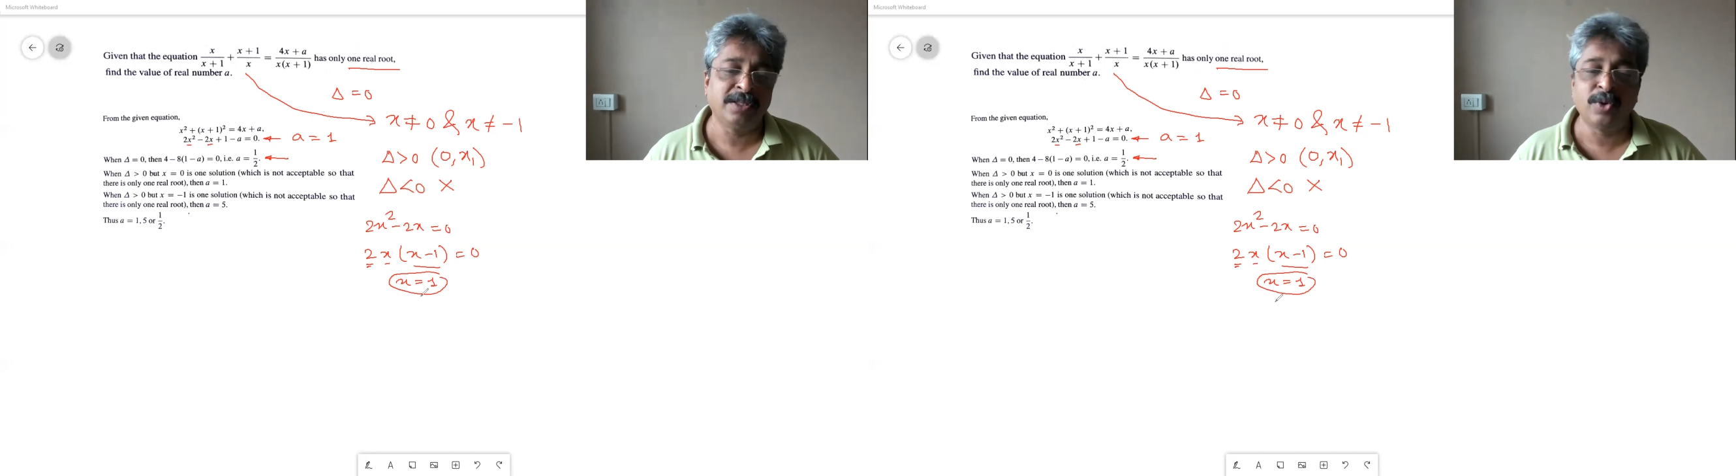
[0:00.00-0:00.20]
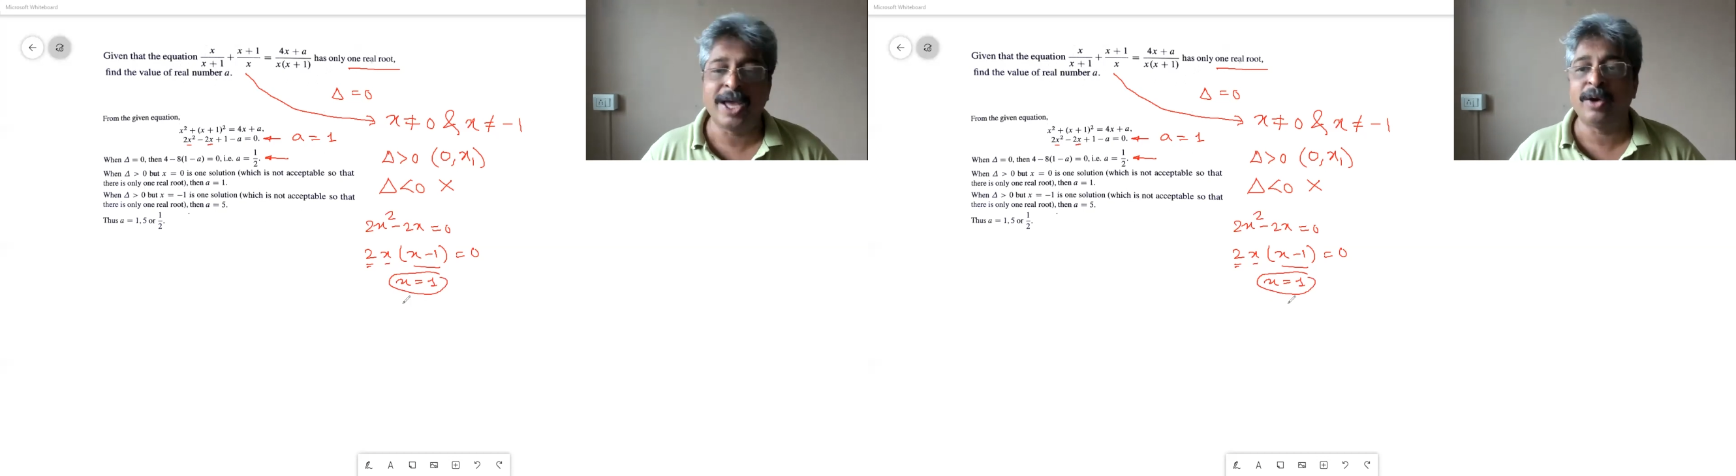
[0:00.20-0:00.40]

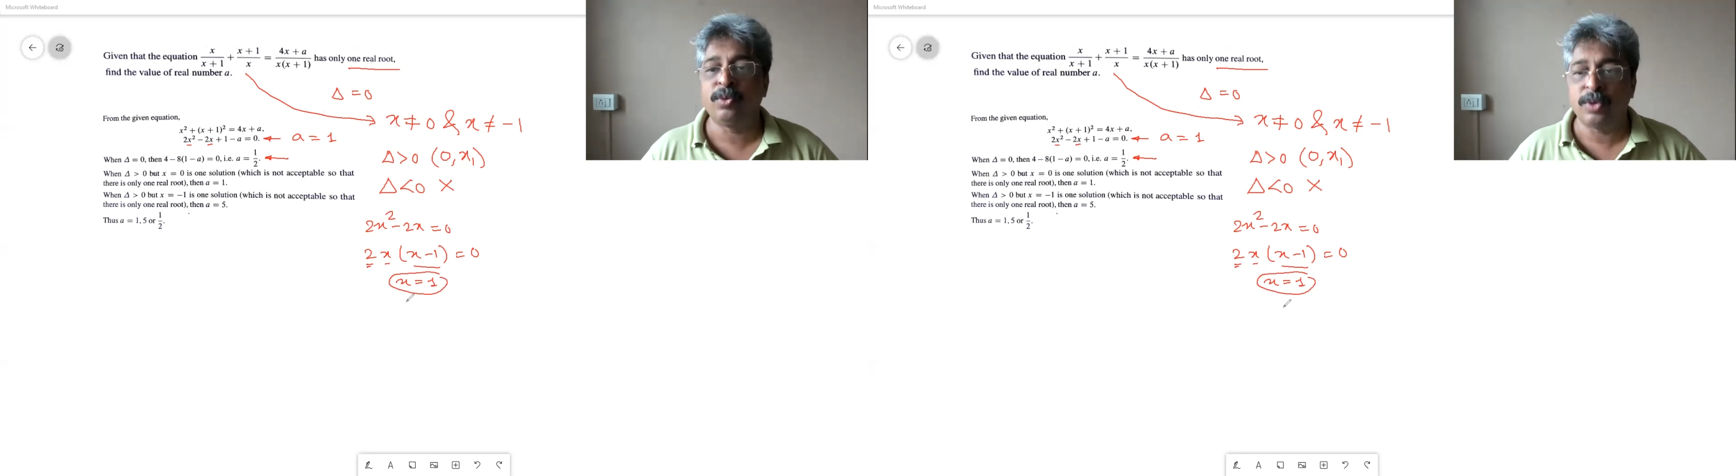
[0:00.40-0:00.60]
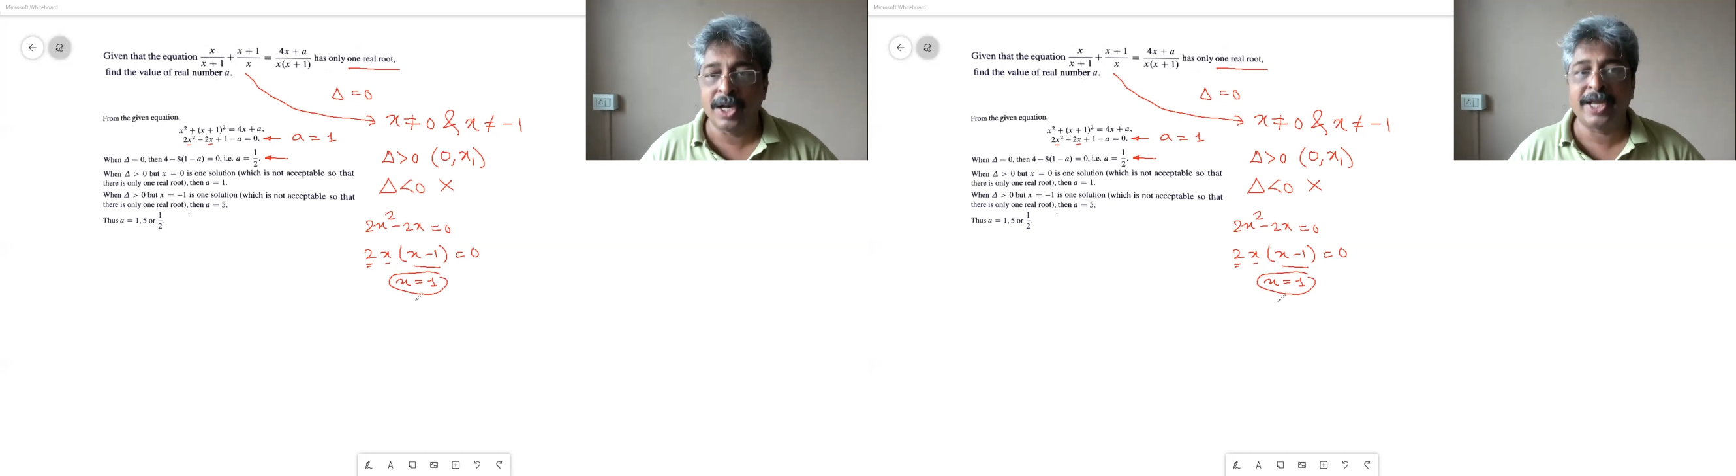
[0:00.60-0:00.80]
you
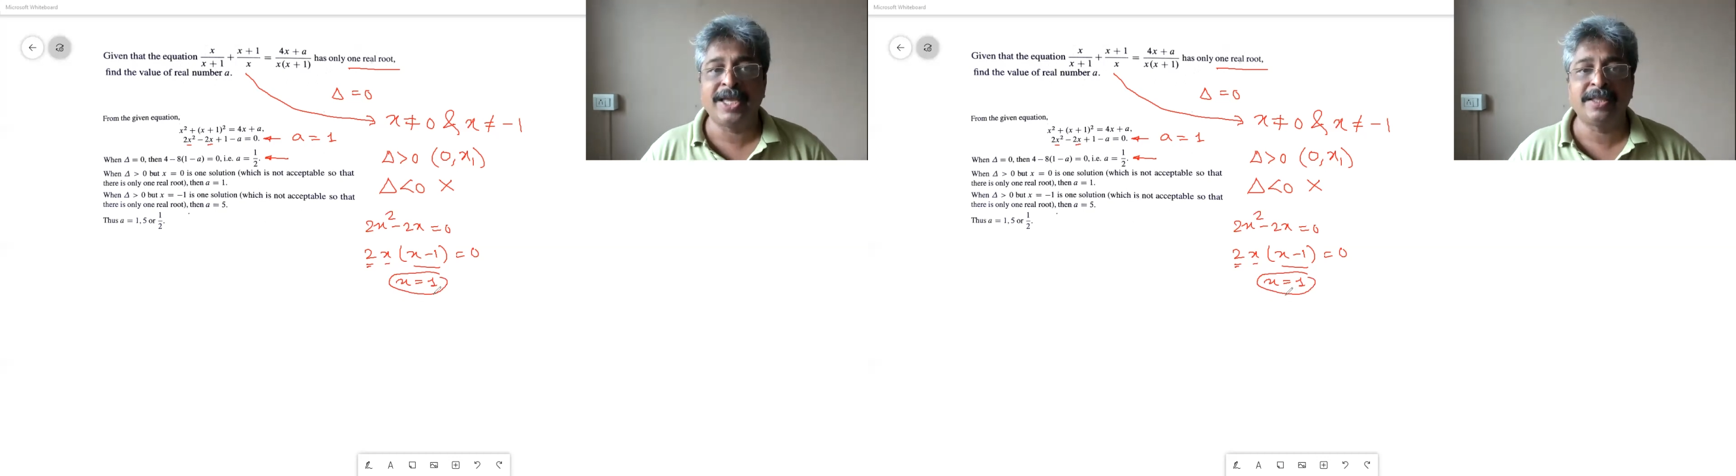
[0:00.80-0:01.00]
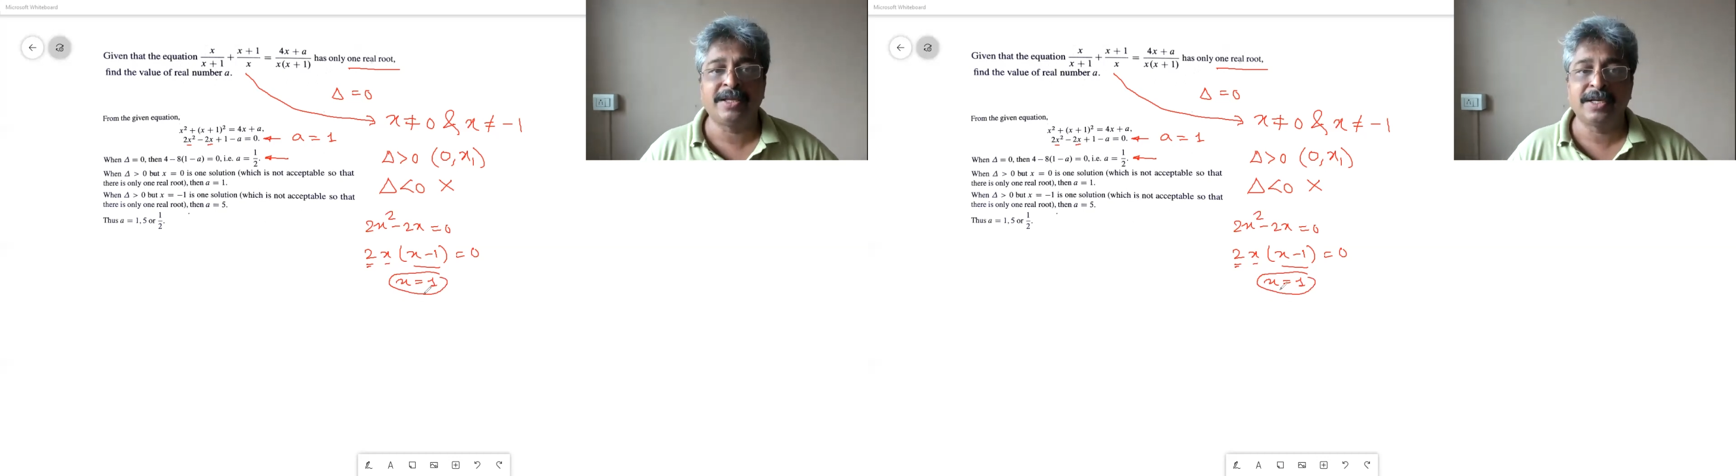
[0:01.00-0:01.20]
have
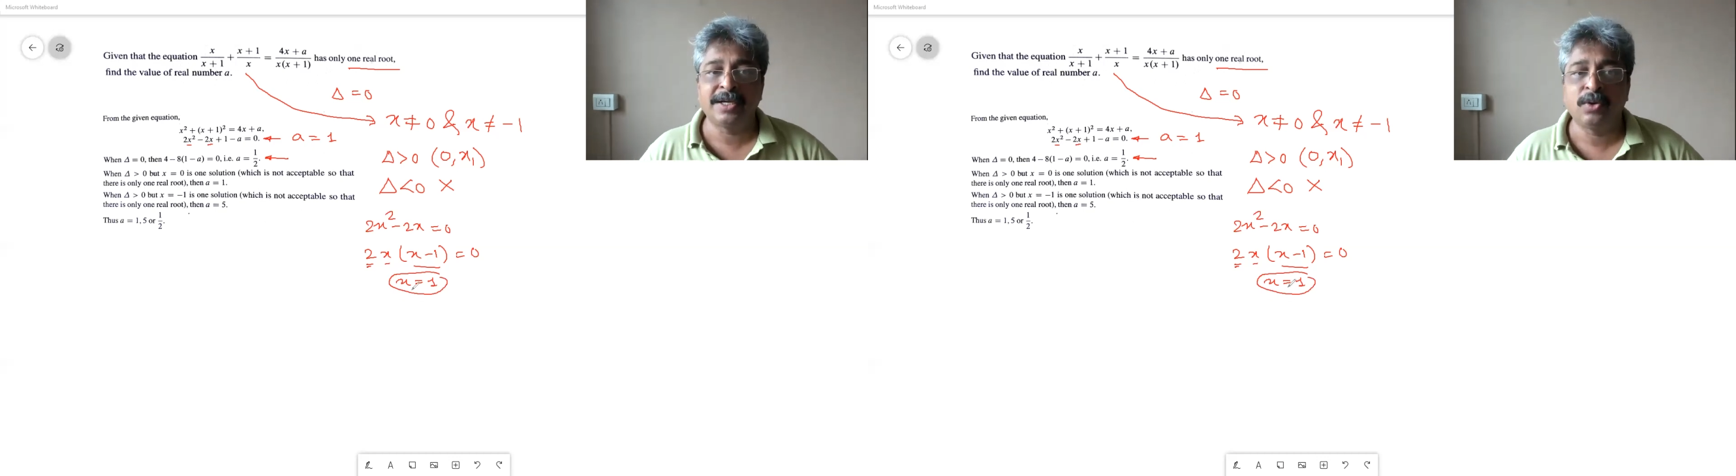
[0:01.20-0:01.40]
again